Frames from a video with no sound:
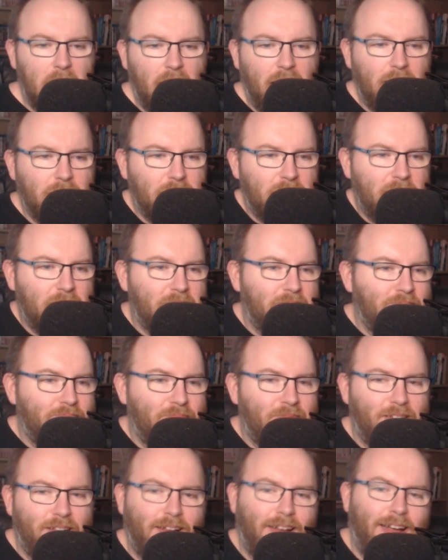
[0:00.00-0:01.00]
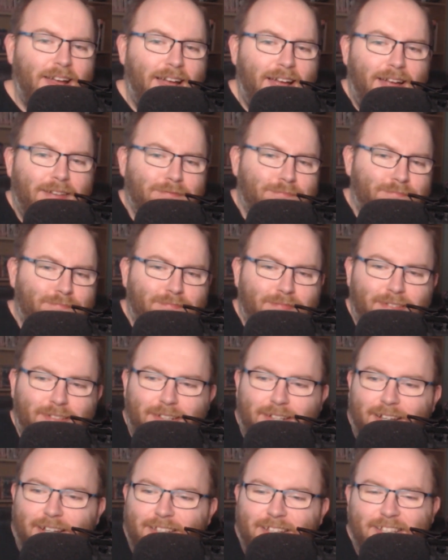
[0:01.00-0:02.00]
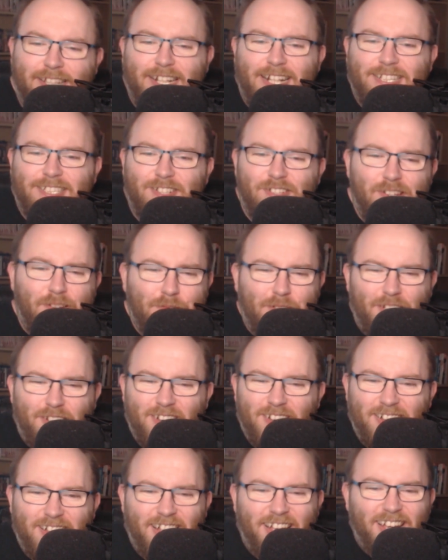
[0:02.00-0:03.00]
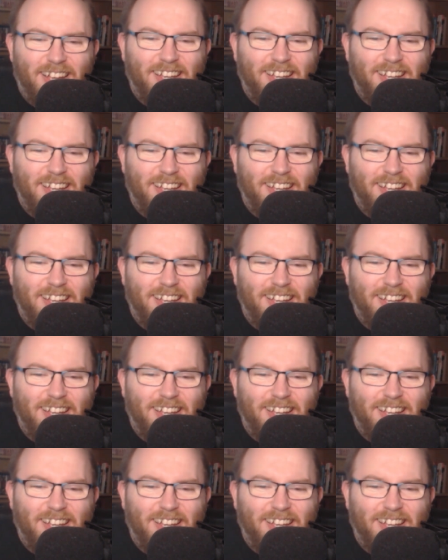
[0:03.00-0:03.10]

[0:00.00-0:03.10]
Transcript: uh, I think that's all I've got.